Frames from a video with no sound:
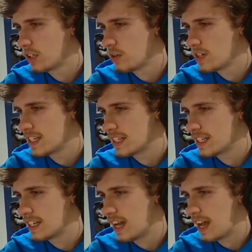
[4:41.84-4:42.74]
which isn't
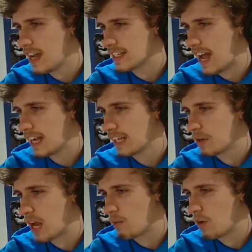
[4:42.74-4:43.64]
exactly
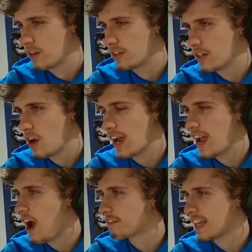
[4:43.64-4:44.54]
what I wanted. Okay,
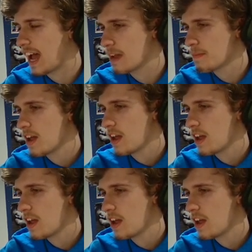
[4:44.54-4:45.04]
half-time.